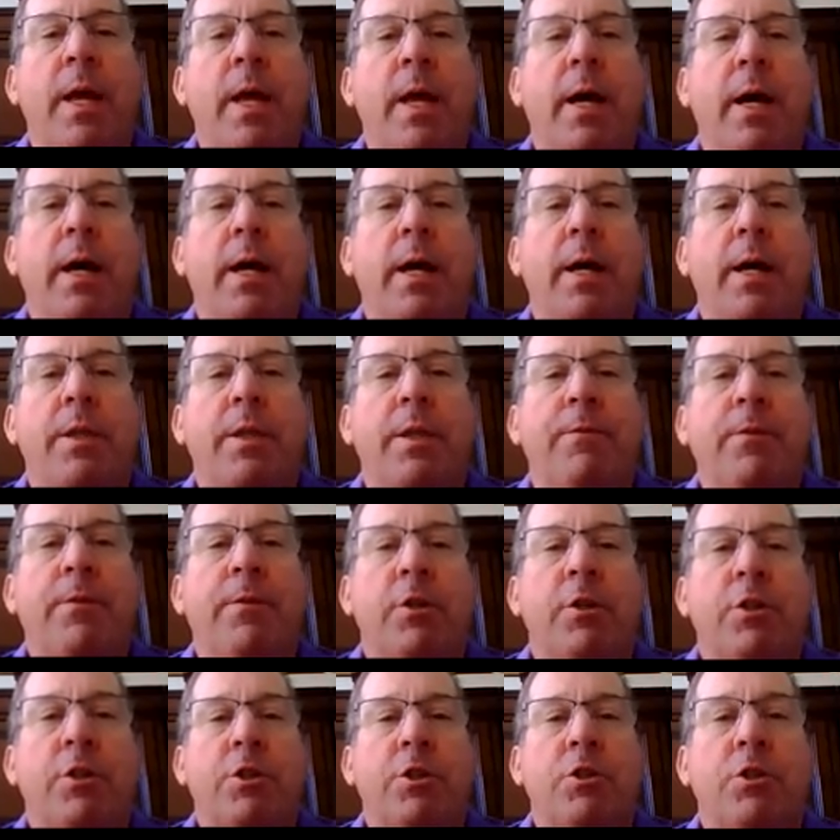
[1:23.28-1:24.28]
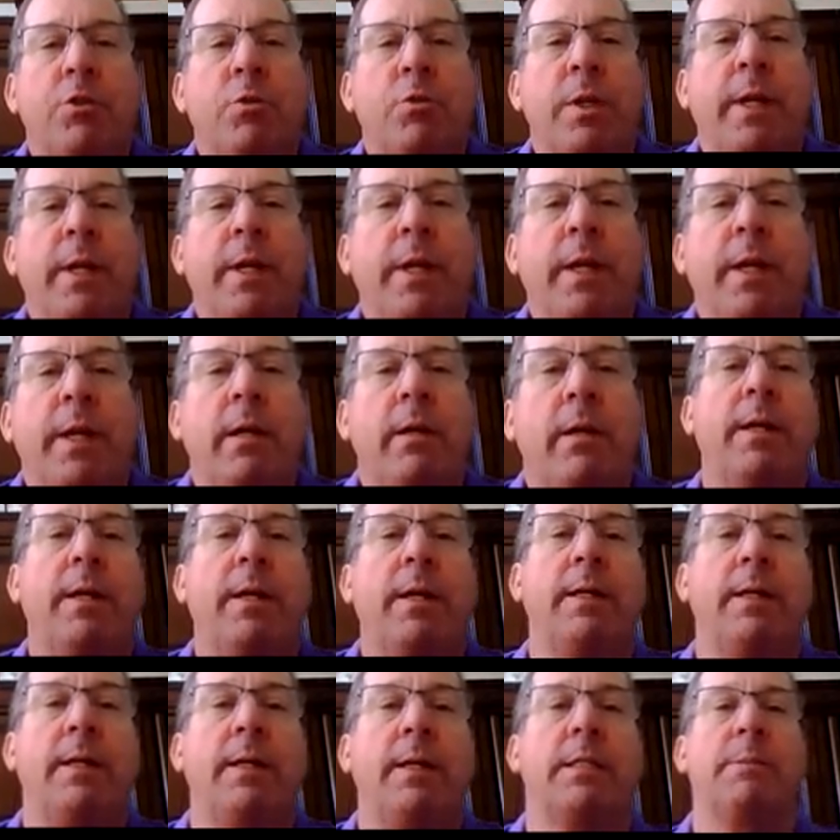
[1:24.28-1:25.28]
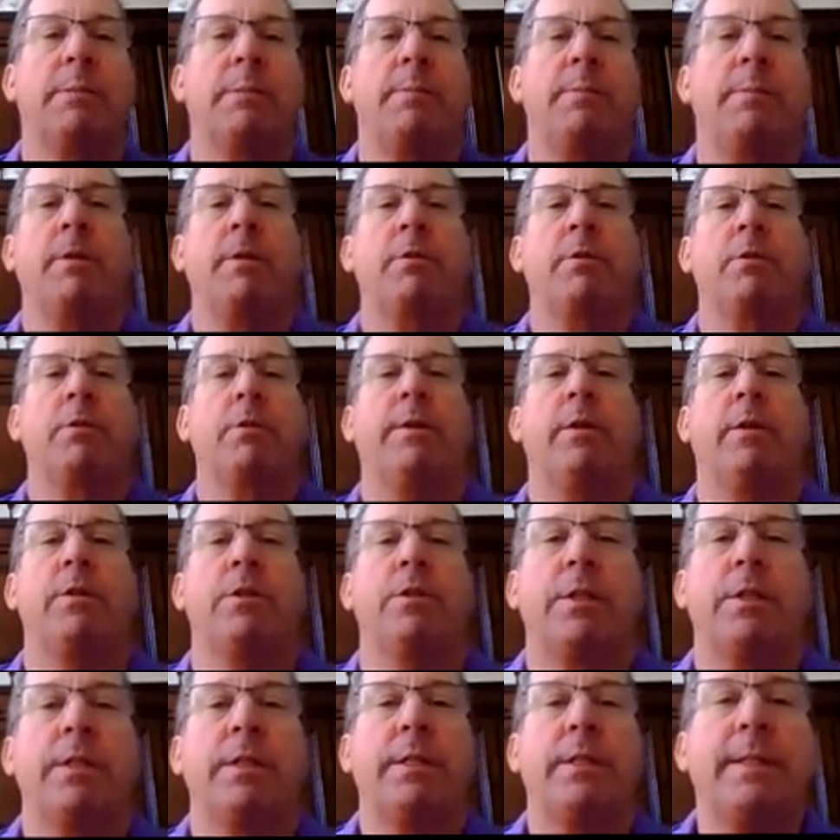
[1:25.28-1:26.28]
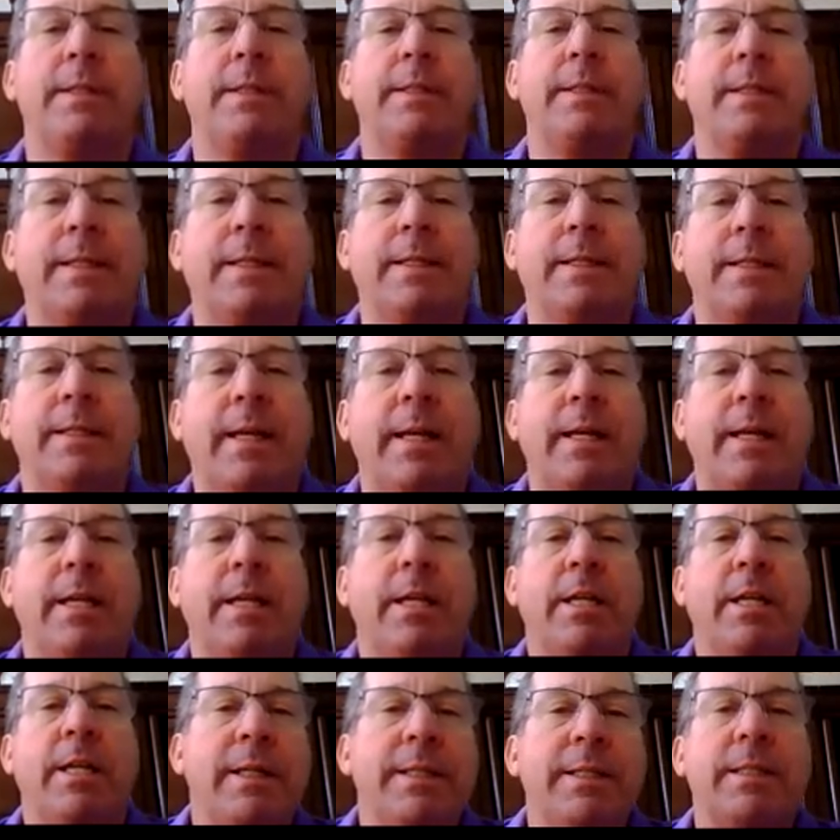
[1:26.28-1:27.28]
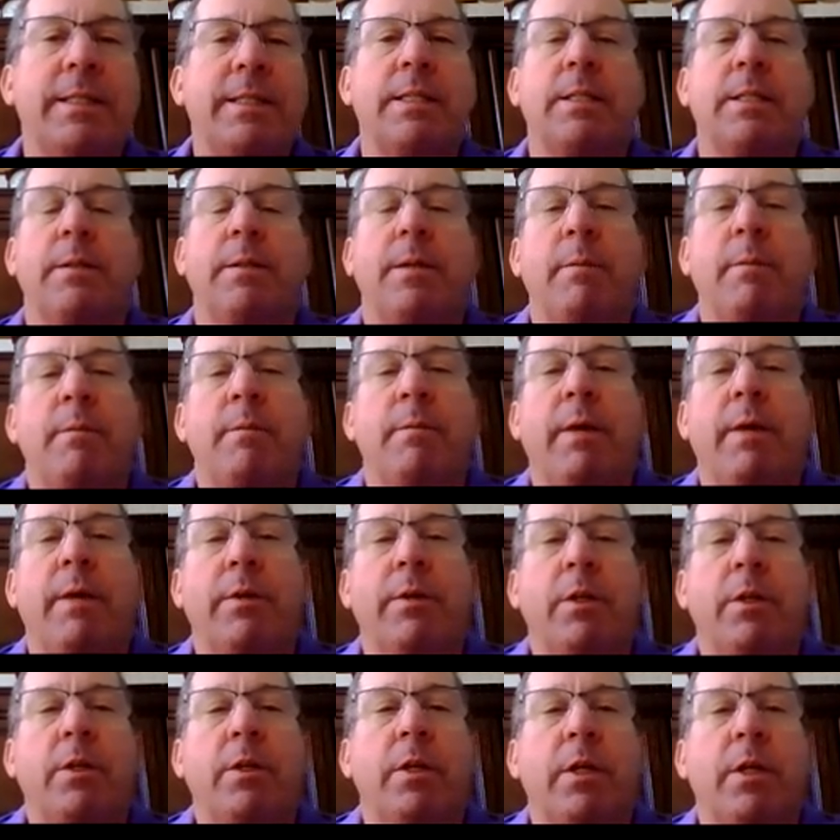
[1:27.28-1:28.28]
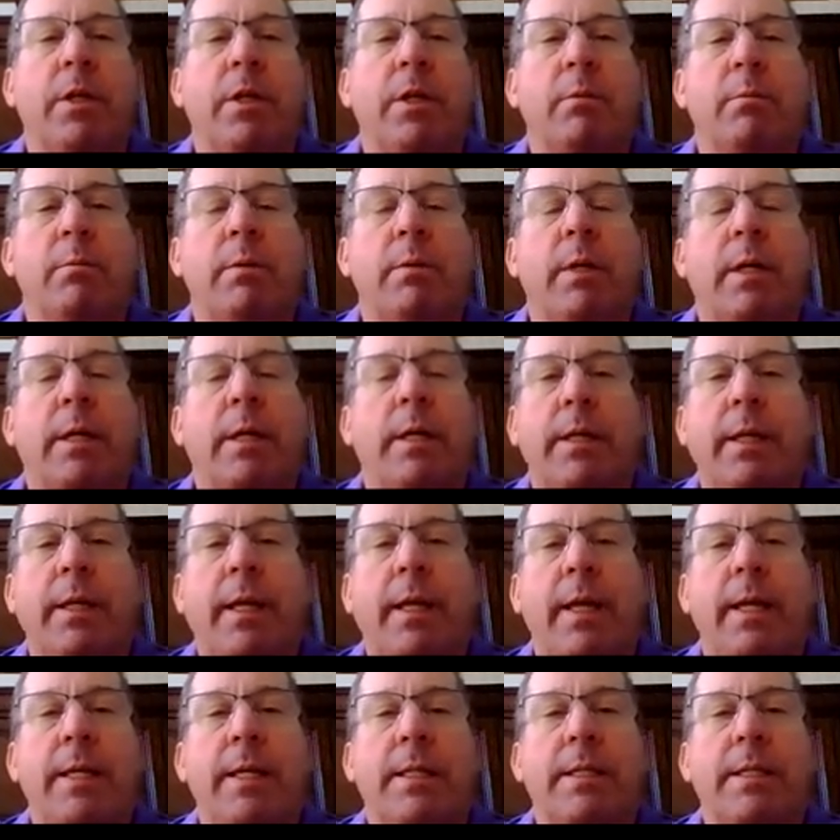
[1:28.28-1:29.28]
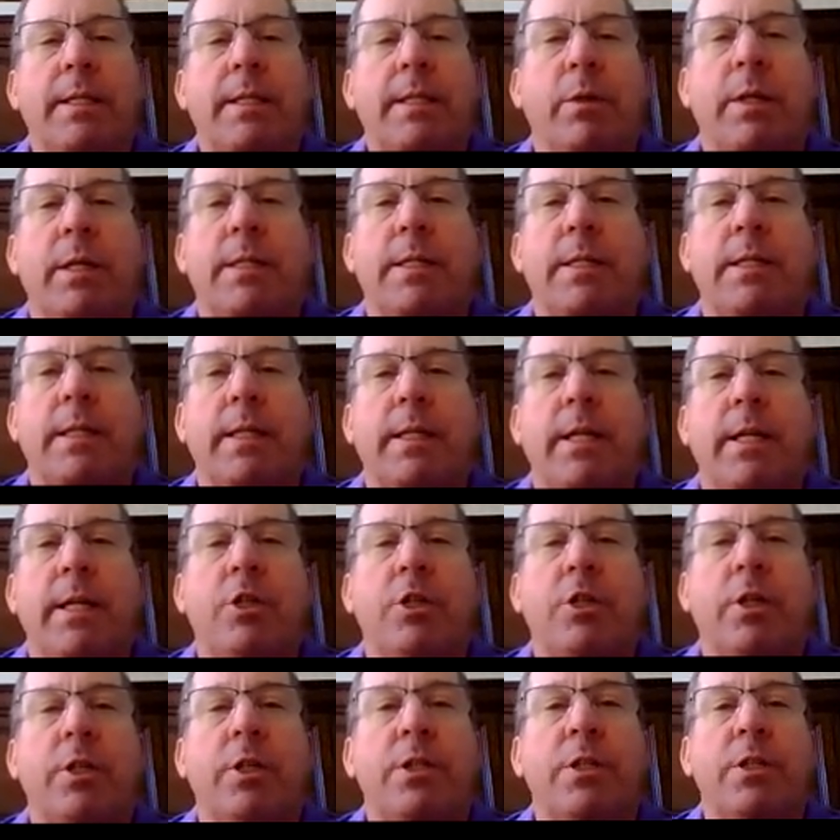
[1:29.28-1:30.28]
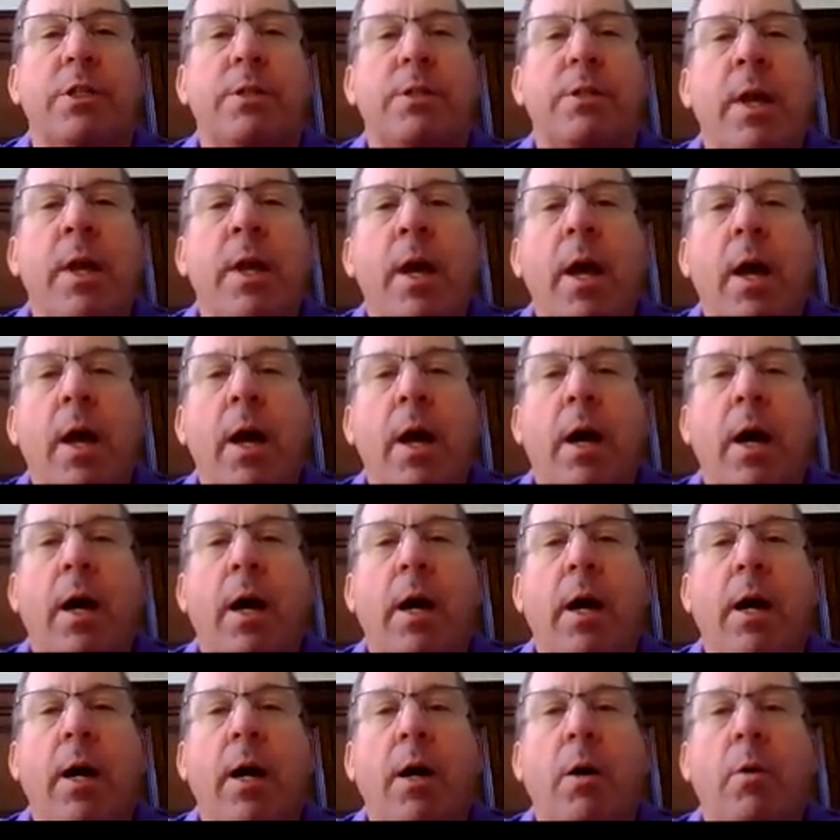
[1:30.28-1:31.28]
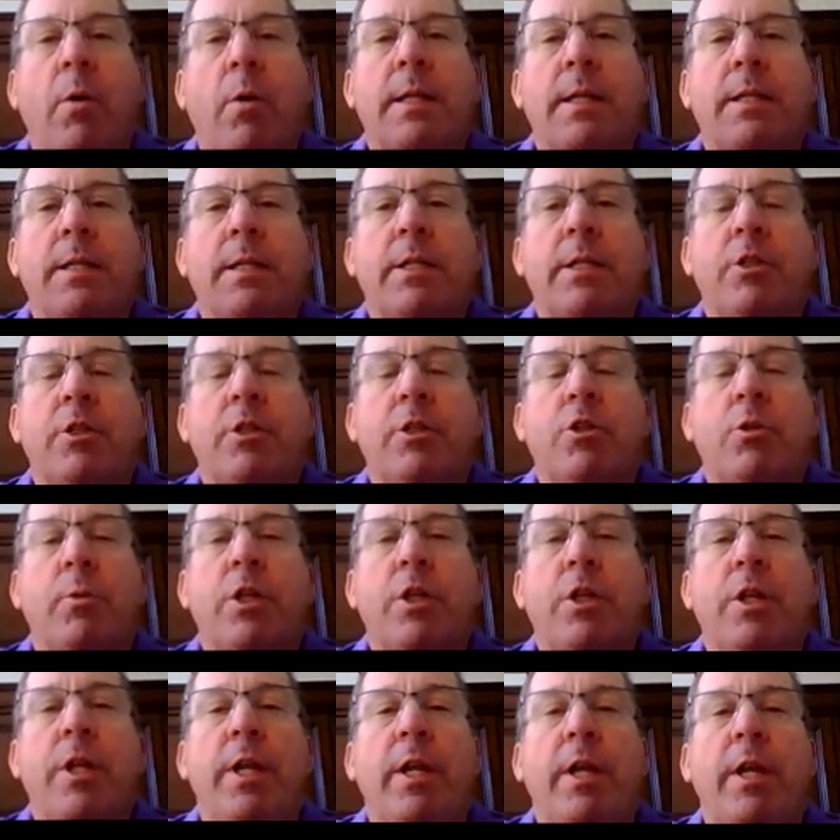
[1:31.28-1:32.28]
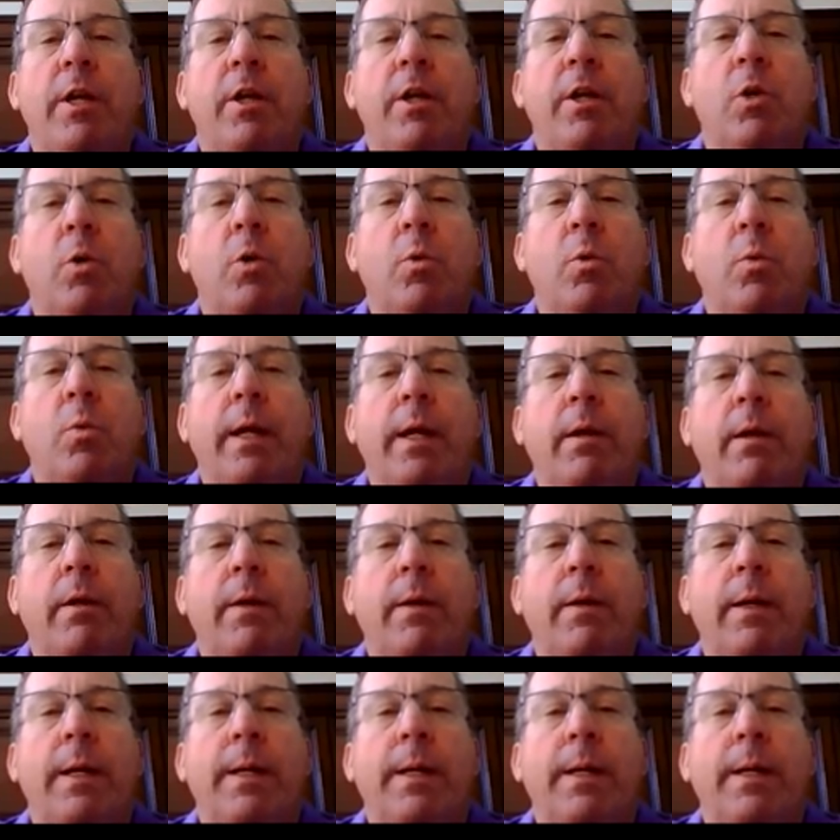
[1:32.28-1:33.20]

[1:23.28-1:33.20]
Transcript: The first one there, the Spector versus Zagirius. I'm not very good on my case name pronunciations. We had a situation here where